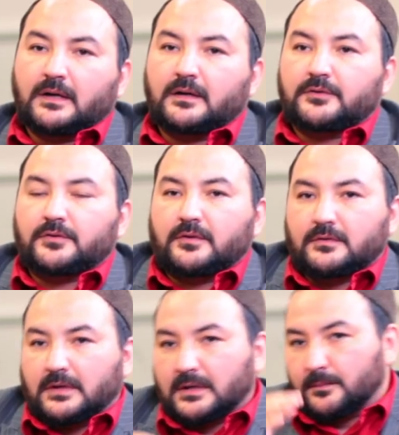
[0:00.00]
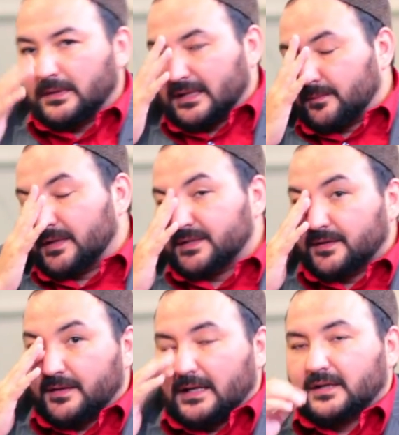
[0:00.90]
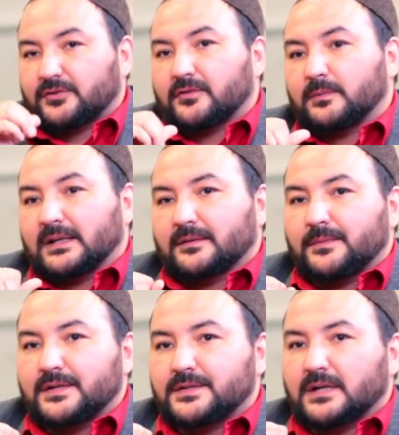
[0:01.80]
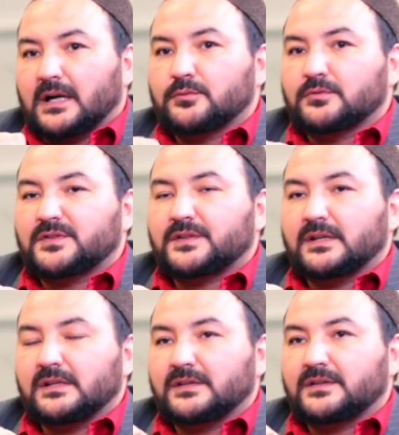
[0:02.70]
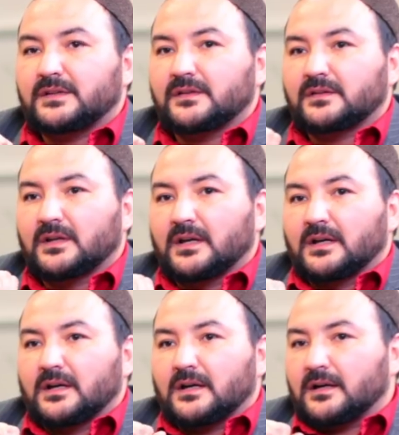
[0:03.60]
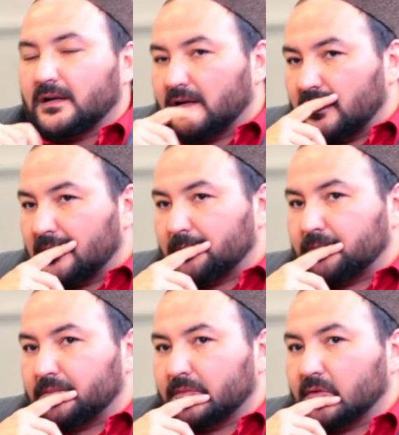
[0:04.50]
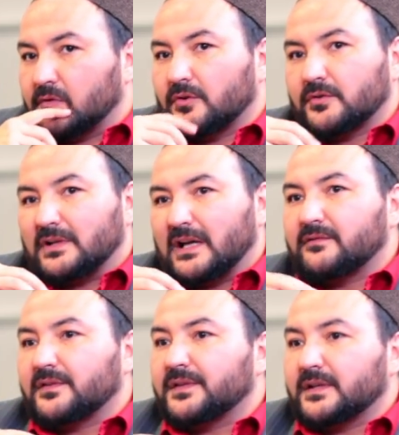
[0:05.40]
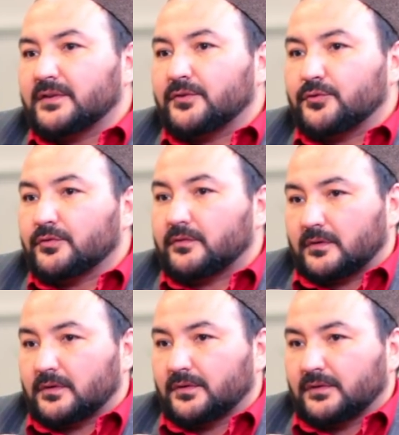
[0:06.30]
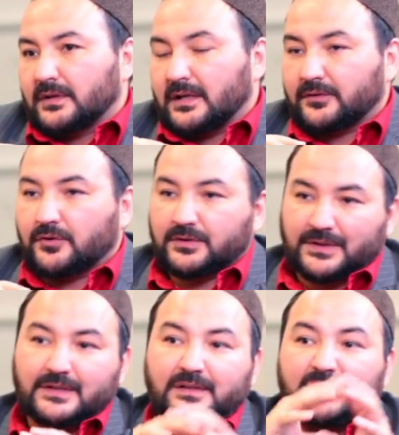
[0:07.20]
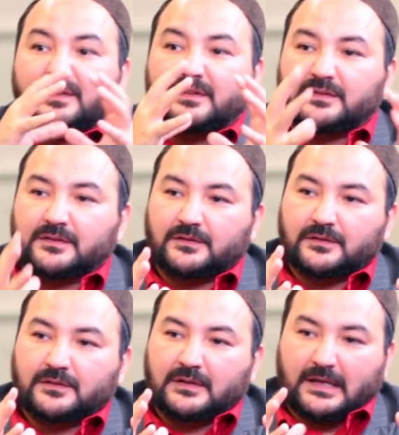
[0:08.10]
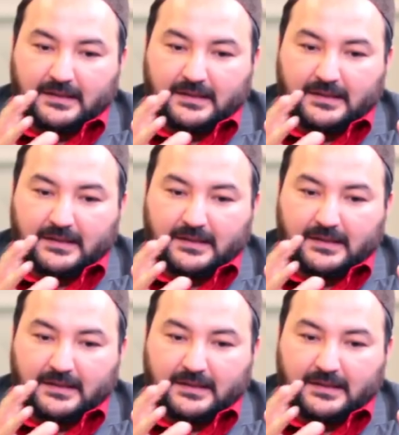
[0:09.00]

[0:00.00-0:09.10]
Uh, you know, uh, black magic, the act of black magic, I would say it is, um, you know, everything in the universe has got real existence mm -hmm.